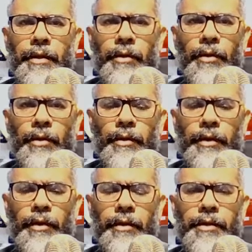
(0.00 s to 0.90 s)

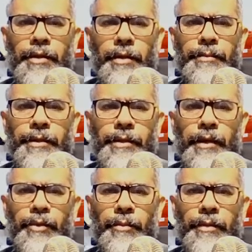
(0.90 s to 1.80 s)
only the simplest
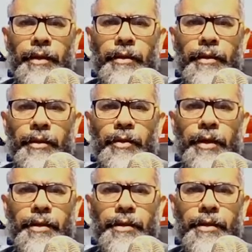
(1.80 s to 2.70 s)
atom that you
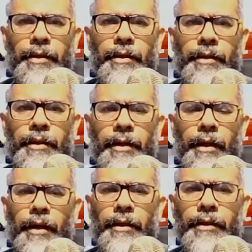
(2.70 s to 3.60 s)
can see, that
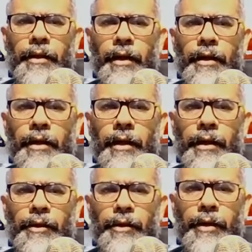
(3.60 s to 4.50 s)
the
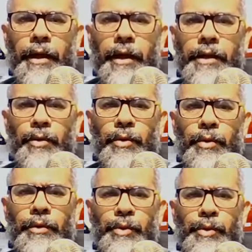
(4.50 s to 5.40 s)
electron has
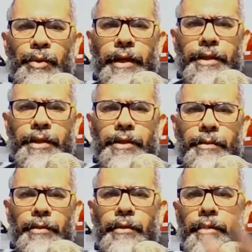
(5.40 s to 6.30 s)
only two accessible